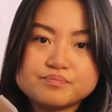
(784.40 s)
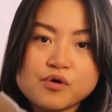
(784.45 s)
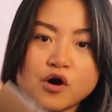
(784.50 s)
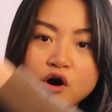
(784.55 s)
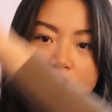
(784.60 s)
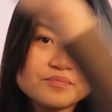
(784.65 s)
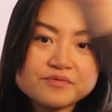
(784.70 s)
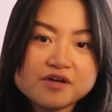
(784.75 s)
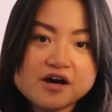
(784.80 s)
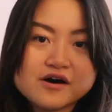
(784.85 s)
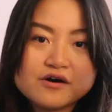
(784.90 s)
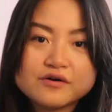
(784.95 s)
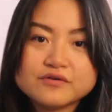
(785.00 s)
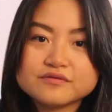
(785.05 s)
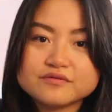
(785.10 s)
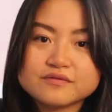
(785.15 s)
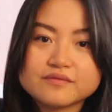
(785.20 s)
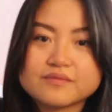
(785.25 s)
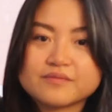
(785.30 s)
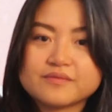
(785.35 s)
popped
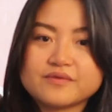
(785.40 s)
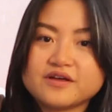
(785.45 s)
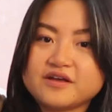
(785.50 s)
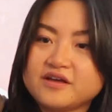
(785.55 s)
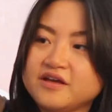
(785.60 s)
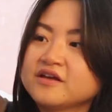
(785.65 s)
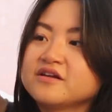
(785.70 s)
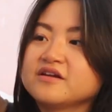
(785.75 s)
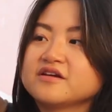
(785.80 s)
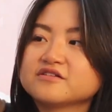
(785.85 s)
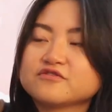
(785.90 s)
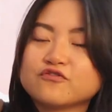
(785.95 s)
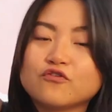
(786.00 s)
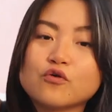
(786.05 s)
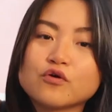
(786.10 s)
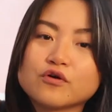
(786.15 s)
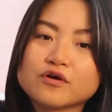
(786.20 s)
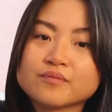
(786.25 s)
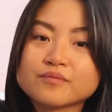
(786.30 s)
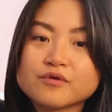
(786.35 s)
out in its
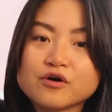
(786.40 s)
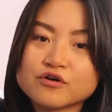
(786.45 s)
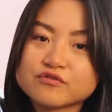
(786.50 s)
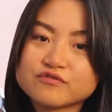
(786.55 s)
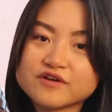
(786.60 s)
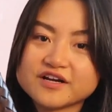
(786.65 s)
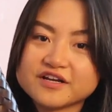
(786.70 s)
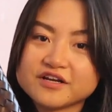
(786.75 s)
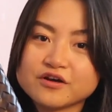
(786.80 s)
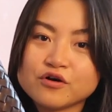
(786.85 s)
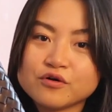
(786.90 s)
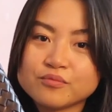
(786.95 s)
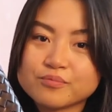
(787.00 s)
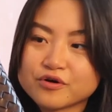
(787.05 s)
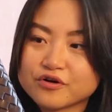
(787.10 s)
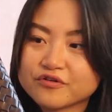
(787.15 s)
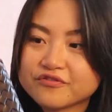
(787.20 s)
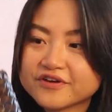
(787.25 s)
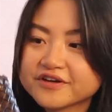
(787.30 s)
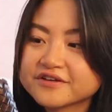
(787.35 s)
form already, all
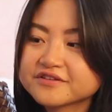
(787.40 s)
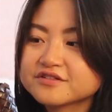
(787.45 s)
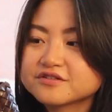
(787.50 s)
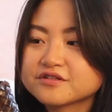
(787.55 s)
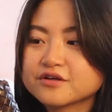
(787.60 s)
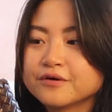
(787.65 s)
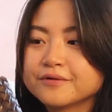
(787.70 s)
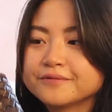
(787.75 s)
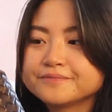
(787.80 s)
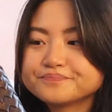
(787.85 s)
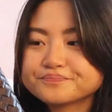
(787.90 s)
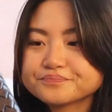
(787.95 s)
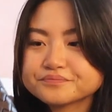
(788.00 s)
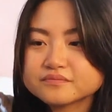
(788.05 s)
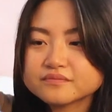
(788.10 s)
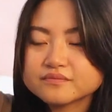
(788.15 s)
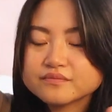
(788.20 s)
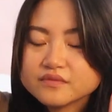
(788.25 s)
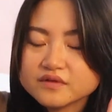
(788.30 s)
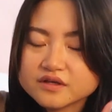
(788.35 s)
perfect. So
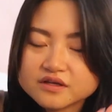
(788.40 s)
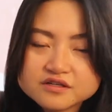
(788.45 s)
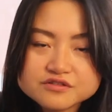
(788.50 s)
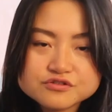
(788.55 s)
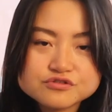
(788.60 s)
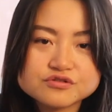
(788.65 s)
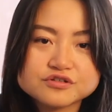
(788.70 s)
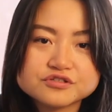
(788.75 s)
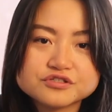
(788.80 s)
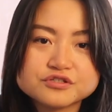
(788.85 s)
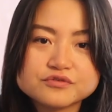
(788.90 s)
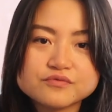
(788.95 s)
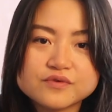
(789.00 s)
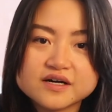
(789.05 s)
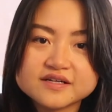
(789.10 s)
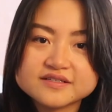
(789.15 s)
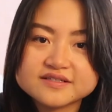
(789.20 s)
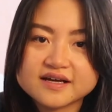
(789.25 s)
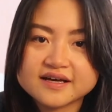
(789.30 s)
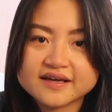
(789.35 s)
construction
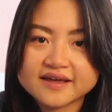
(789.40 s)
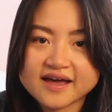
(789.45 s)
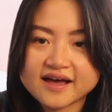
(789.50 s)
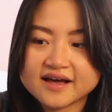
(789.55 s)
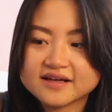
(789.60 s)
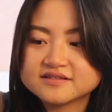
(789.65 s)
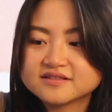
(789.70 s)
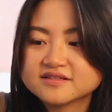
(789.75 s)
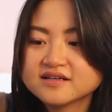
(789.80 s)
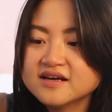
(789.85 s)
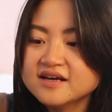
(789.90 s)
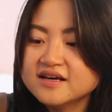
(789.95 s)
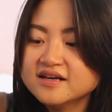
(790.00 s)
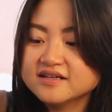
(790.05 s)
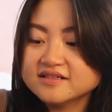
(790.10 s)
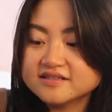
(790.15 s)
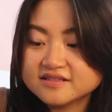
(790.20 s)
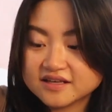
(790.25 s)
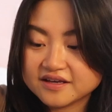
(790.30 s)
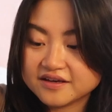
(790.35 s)
wise, I can't
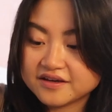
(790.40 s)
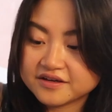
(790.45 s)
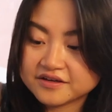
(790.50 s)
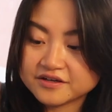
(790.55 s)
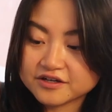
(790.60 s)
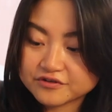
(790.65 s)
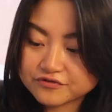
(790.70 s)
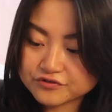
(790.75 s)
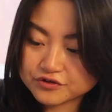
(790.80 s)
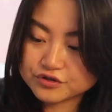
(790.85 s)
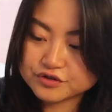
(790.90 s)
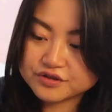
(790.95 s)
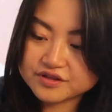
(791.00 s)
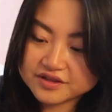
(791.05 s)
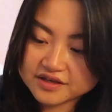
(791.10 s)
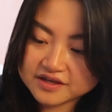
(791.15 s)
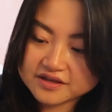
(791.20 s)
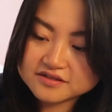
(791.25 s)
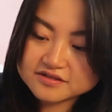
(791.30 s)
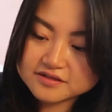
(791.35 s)
say enough good
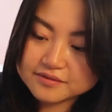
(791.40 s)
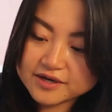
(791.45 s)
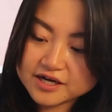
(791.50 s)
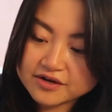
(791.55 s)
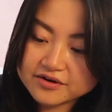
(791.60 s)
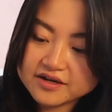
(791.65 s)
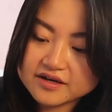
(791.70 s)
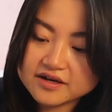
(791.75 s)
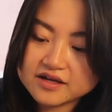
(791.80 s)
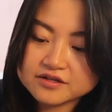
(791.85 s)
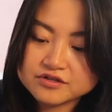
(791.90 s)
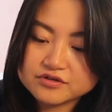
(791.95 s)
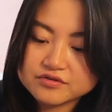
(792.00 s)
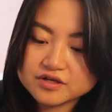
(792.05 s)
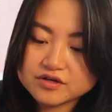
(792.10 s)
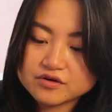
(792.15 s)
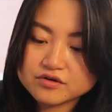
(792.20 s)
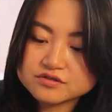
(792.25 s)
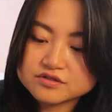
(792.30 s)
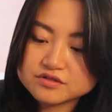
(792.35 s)
things about it. And you
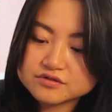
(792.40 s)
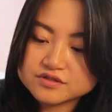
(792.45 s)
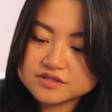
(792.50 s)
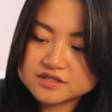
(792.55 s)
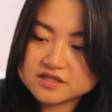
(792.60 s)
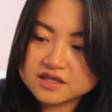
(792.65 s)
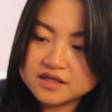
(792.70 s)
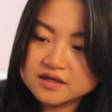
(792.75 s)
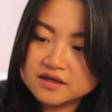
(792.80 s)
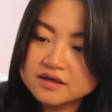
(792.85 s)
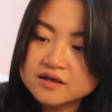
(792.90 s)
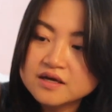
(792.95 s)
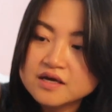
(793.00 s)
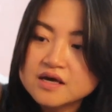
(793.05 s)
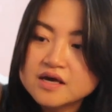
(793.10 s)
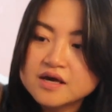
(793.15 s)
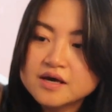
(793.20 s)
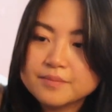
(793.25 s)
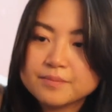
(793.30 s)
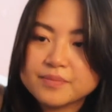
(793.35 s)
can also see
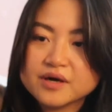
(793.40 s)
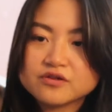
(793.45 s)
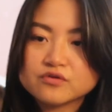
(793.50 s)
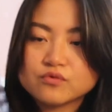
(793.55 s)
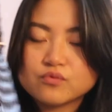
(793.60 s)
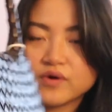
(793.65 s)
by the